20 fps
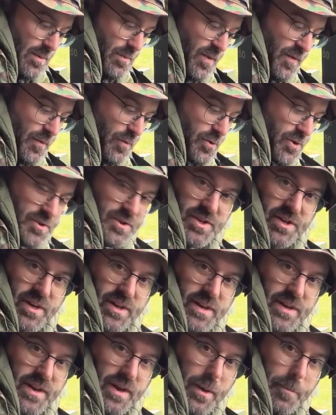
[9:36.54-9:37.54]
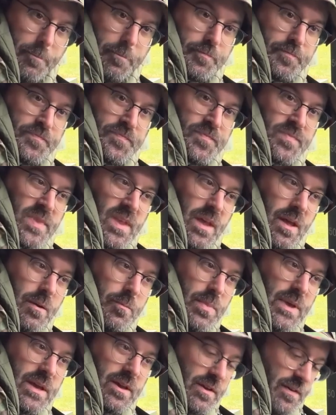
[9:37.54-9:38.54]
before you tighten it up,
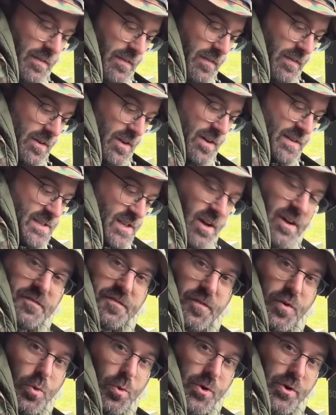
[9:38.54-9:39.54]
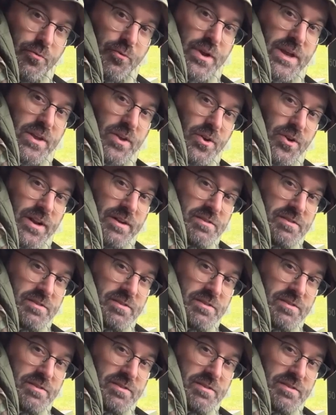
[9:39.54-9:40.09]
because it's going to slide forward on recoil,